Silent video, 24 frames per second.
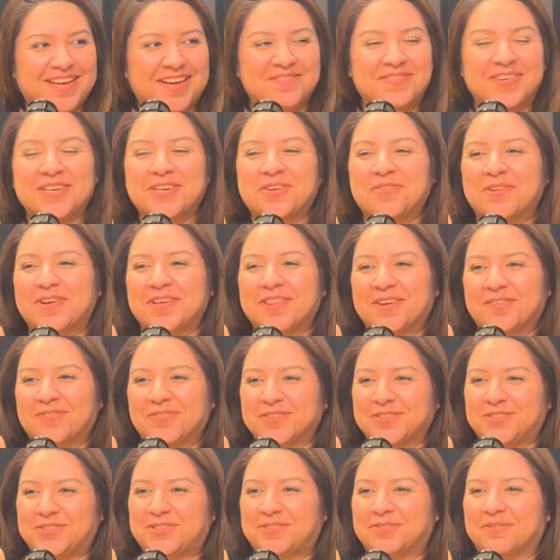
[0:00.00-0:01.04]
I've been going there
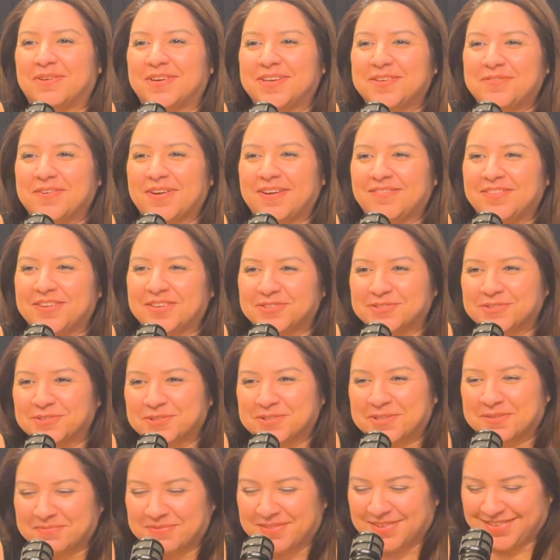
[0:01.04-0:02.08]
for 25 years
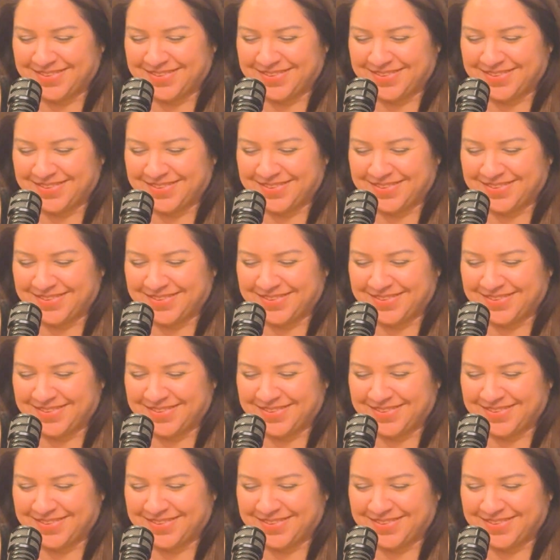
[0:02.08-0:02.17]
or something.